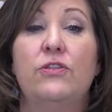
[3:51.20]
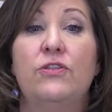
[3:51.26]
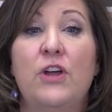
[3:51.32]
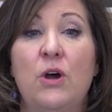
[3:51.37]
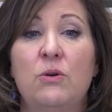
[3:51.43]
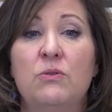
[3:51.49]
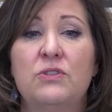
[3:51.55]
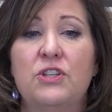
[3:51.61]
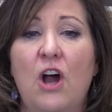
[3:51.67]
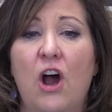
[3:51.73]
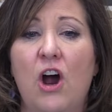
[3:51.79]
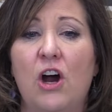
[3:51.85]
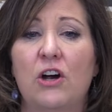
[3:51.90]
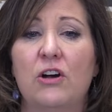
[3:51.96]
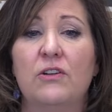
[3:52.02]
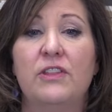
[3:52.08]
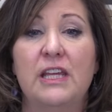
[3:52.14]
those
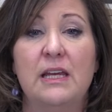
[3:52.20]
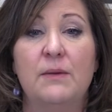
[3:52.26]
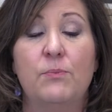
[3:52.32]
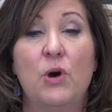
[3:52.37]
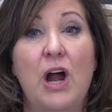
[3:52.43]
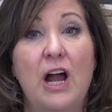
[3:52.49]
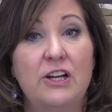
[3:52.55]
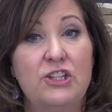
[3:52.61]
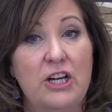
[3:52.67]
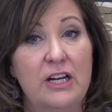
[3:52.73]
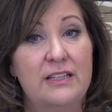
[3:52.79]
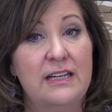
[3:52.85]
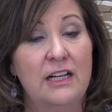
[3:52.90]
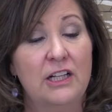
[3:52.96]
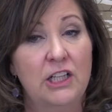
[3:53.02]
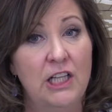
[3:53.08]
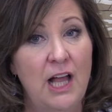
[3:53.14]
are the
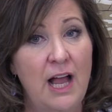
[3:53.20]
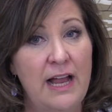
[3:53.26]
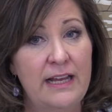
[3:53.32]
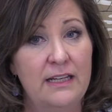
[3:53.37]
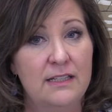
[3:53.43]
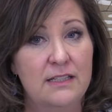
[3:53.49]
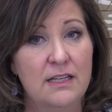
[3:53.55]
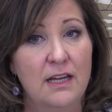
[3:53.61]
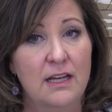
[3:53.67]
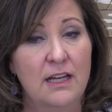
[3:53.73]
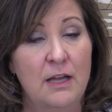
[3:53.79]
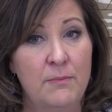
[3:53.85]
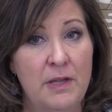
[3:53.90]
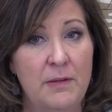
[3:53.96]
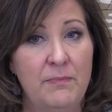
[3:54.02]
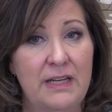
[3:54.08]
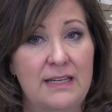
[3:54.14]
project and client
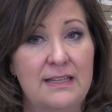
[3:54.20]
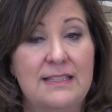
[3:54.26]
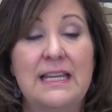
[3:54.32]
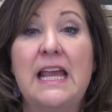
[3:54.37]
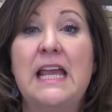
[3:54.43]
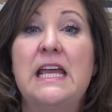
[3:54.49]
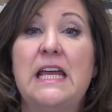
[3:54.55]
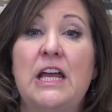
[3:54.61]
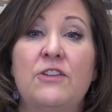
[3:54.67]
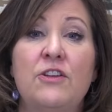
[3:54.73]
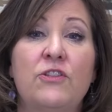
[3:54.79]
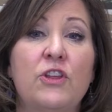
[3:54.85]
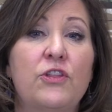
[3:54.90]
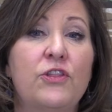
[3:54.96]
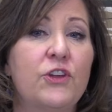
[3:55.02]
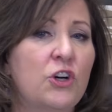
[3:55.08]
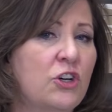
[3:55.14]
commitments. And then
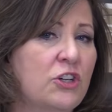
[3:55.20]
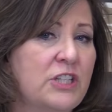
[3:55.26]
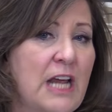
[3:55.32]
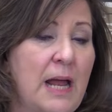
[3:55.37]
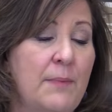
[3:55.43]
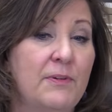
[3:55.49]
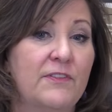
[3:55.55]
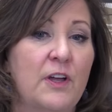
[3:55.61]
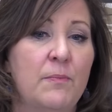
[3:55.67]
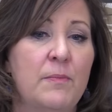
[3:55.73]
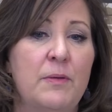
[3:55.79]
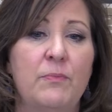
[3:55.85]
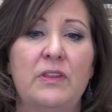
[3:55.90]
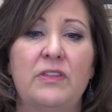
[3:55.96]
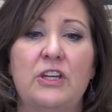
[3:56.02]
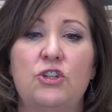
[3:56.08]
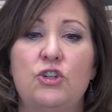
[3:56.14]
the third type of
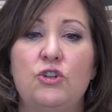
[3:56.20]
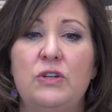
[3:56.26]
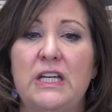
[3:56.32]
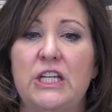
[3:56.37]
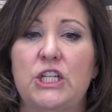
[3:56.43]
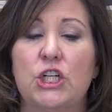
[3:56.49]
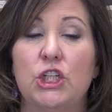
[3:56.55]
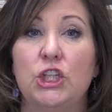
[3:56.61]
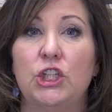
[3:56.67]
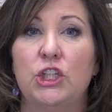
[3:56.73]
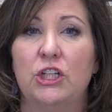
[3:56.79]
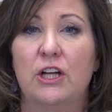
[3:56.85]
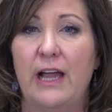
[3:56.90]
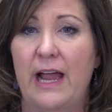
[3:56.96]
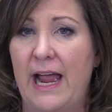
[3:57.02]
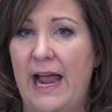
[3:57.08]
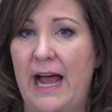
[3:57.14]
commitment that you need to
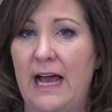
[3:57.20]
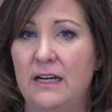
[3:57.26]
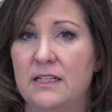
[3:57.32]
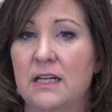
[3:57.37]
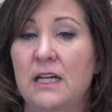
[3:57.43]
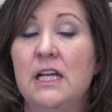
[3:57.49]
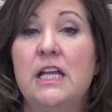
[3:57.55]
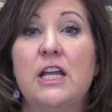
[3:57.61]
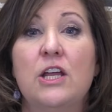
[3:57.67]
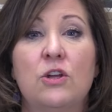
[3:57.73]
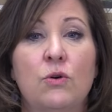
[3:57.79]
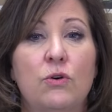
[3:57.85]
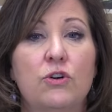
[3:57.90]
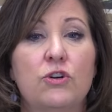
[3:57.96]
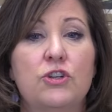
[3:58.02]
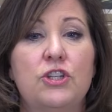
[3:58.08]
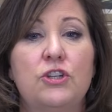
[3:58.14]
look at in
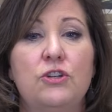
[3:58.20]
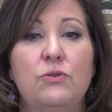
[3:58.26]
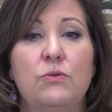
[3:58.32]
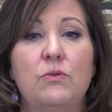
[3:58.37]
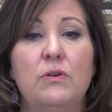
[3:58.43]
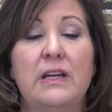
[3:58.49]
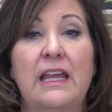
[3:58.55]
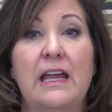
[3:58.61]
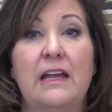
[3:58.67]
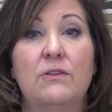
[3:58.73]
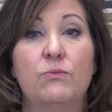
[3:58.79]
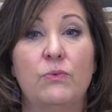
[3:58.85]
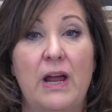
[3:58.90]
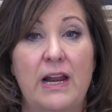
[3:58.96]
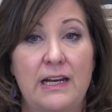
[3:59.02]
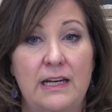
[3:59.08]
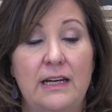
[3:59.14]
order to get
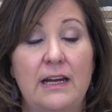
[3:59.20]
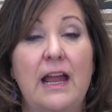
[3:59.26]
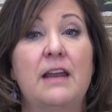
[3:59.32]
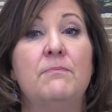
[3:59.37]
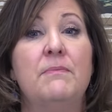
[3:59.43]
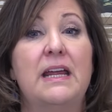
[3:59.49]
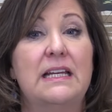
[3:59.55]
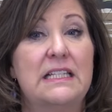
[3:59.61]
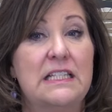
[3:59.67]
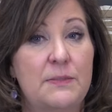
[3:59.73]
ready and make